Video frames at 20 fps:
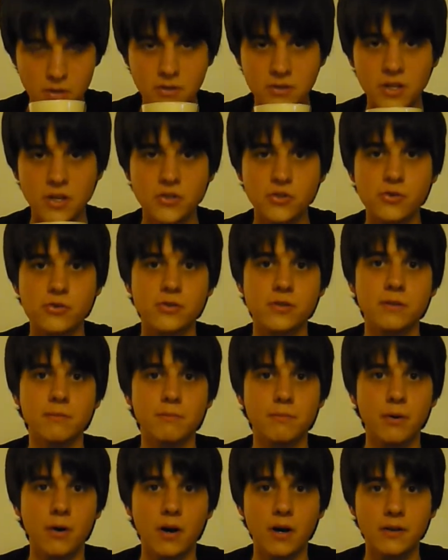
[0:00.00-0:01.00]
citrus and
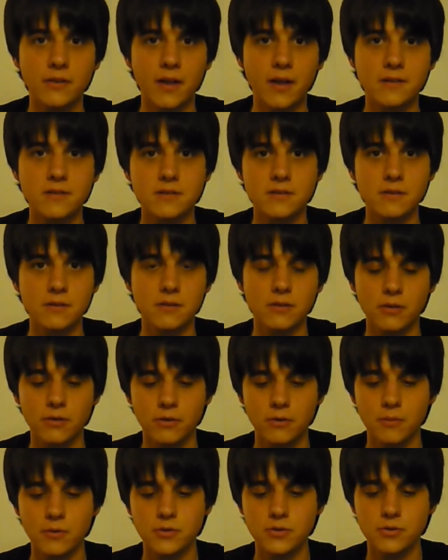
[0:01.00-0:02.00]
pine, that's the
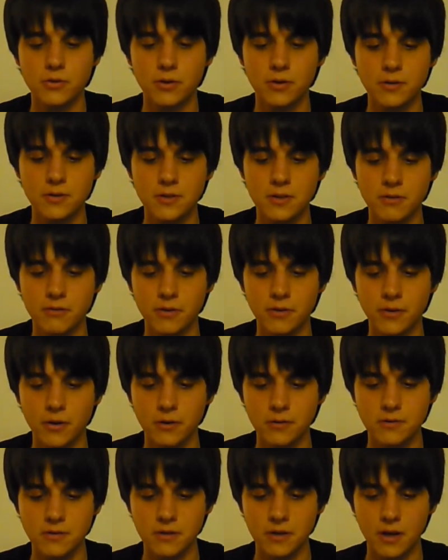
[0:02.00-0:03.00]
majority of the
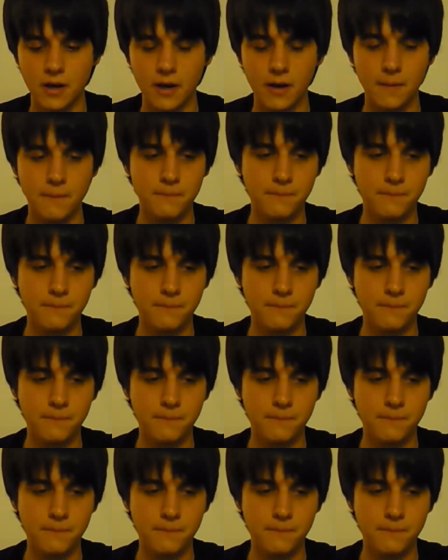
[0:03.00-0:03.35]
notes you get.